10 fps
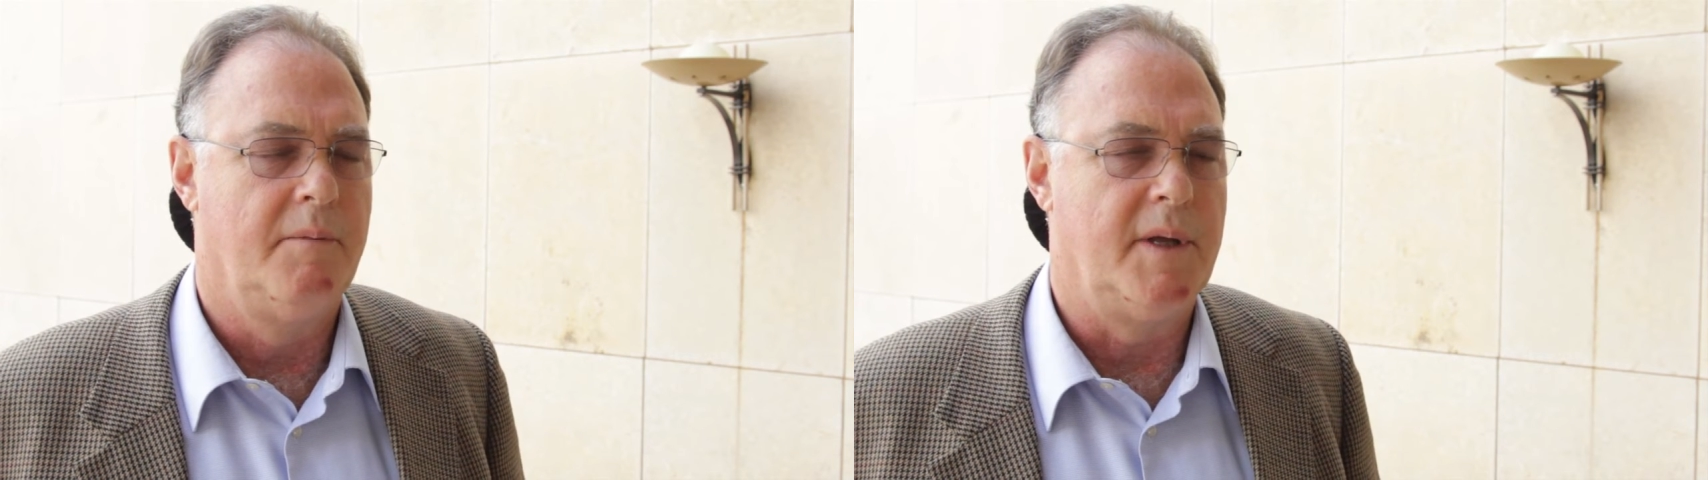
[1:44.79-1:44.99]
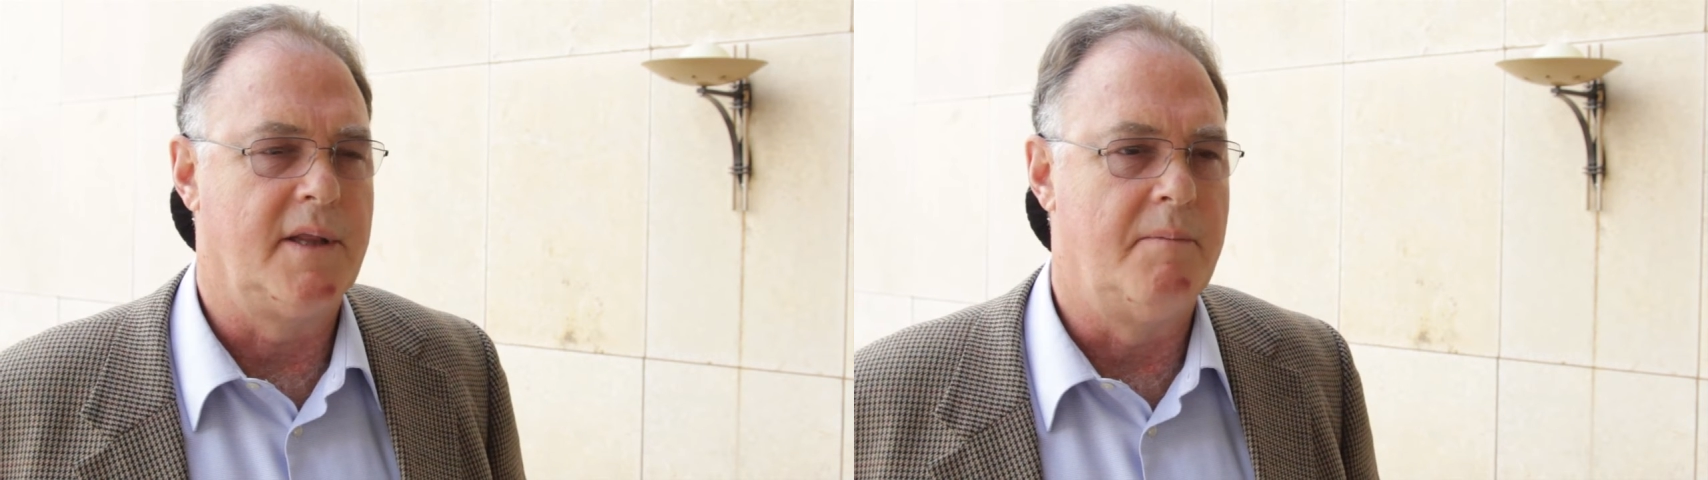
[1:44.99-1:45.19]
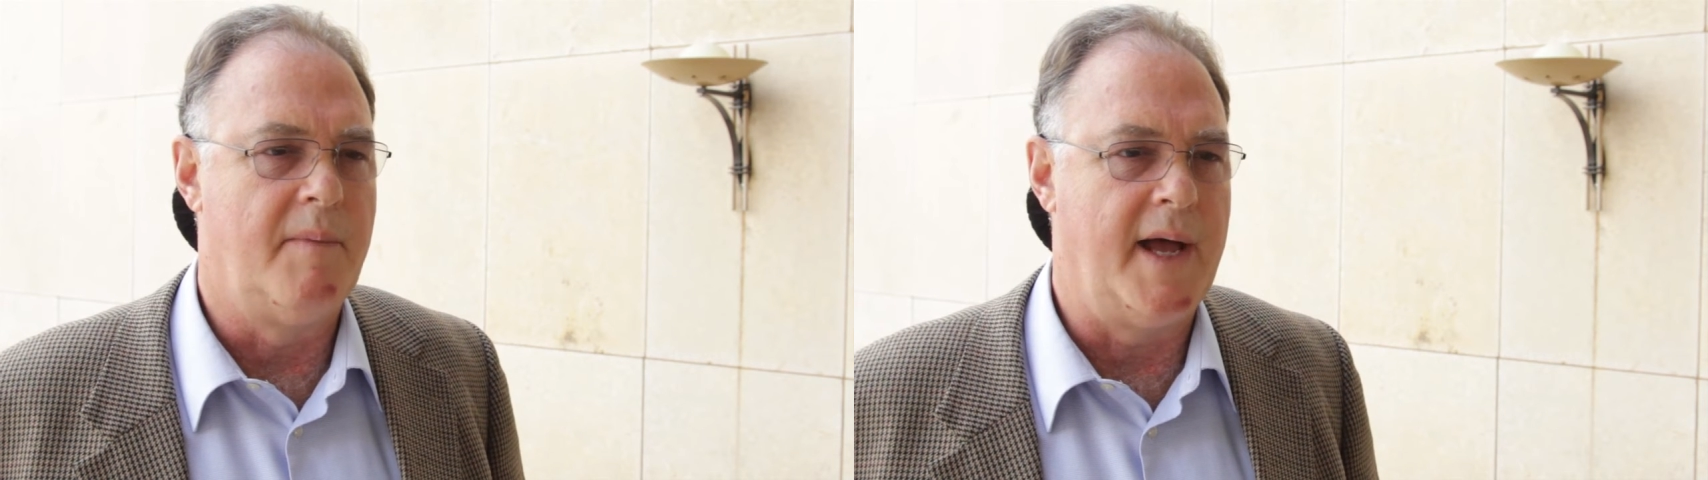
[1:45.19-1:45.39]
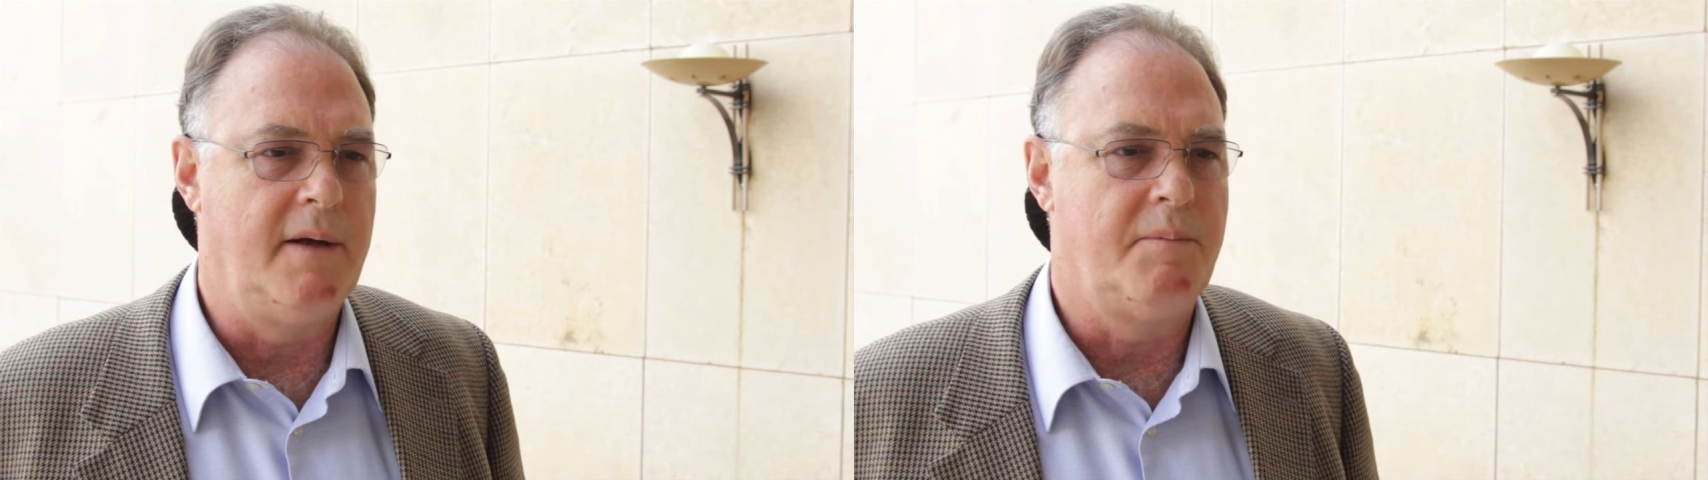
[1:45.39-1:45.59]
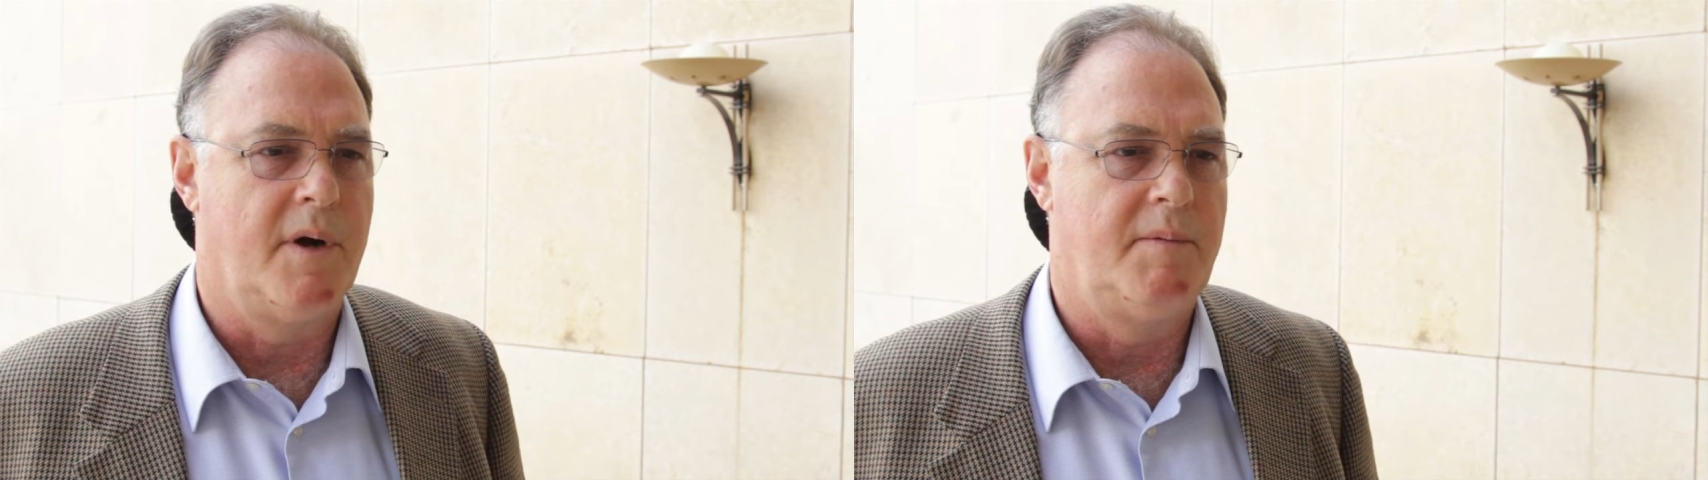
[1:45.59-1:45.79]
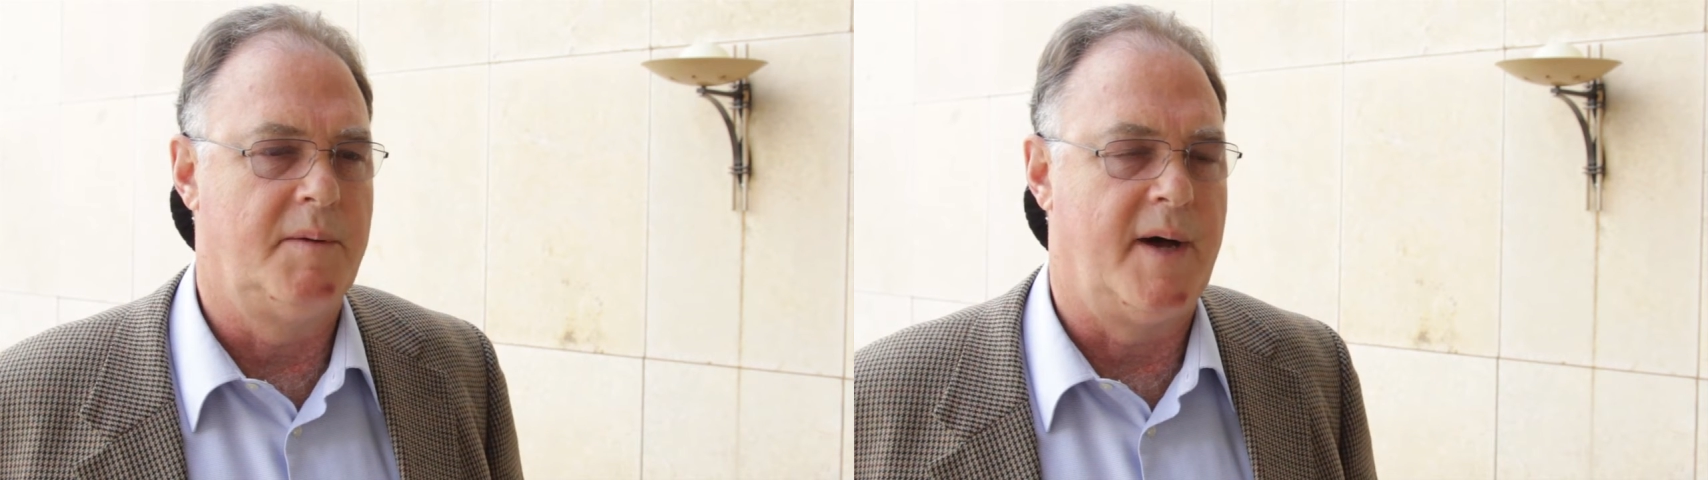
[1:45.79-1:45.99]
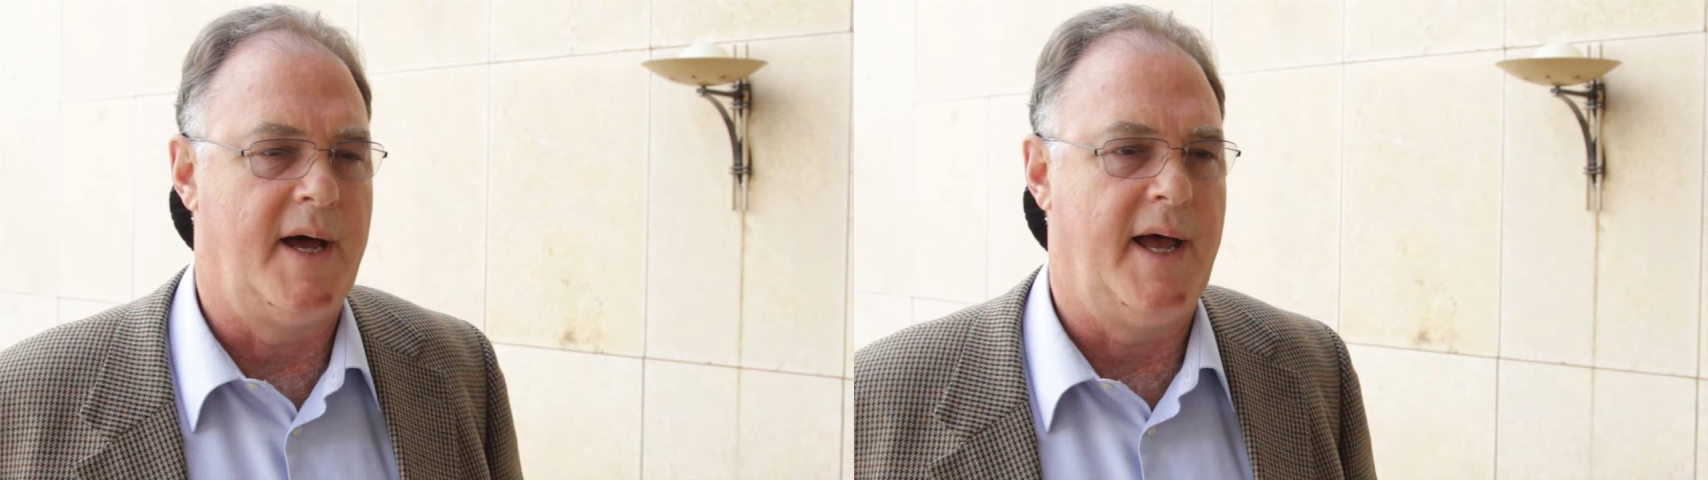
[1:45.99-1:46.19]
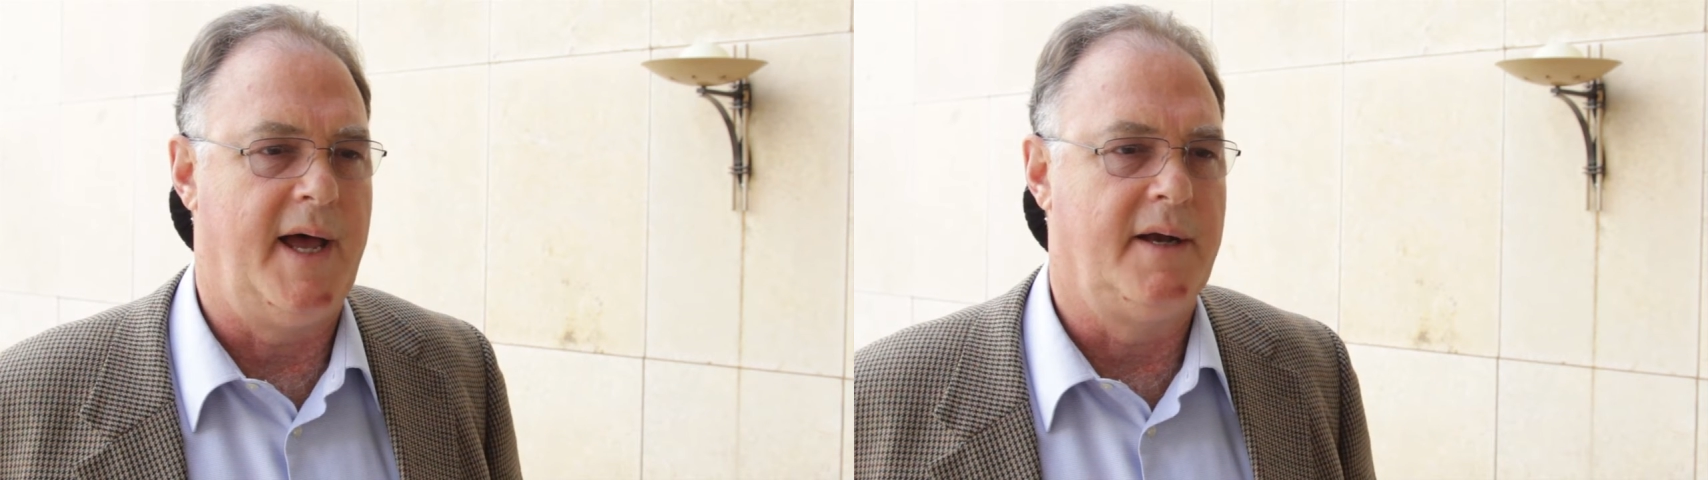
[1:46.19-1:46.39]
But the main problem
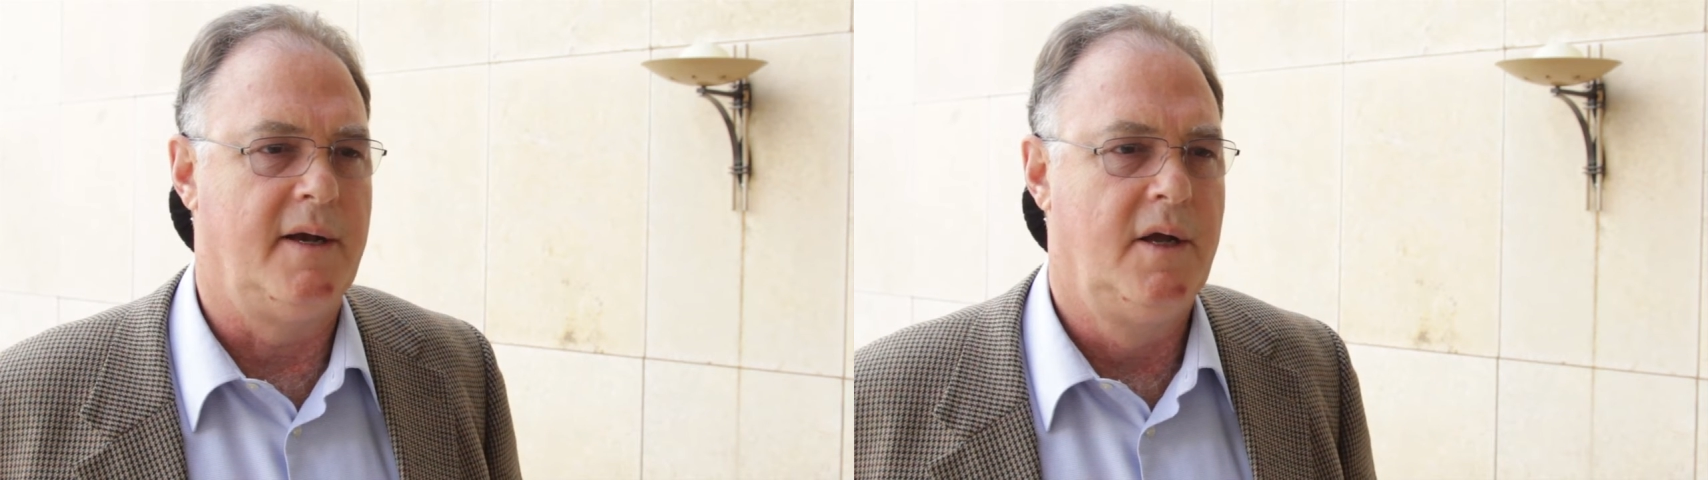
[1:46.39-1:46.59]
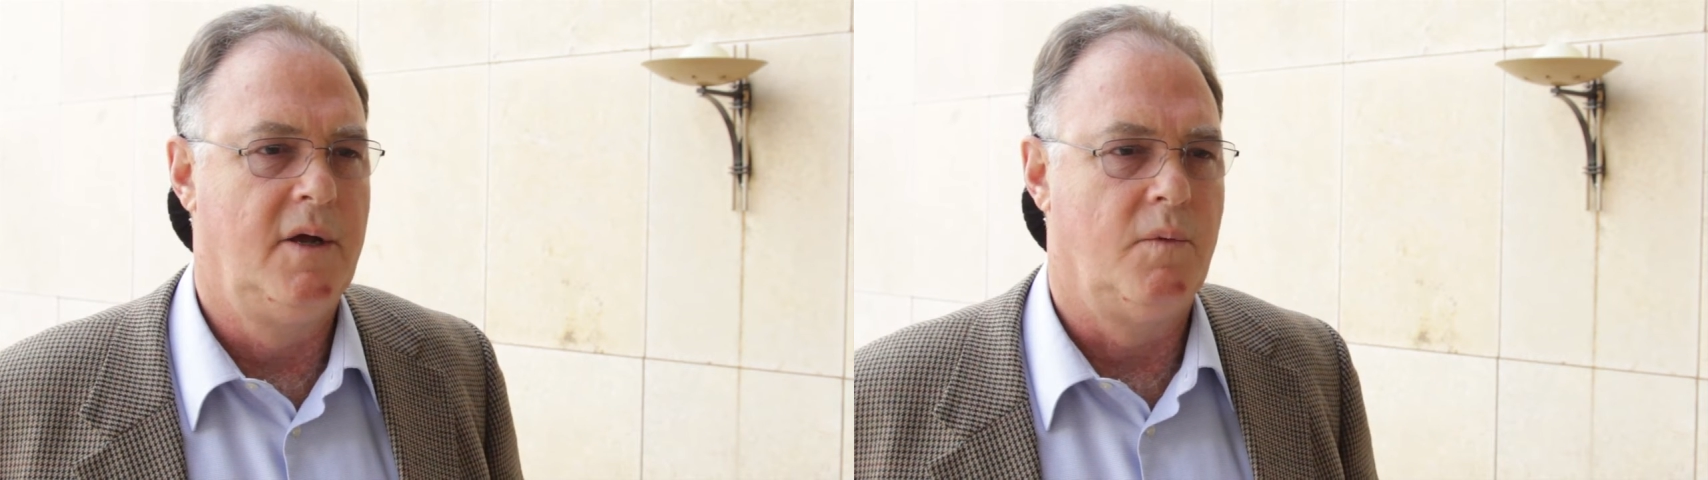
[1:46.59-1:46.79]
I had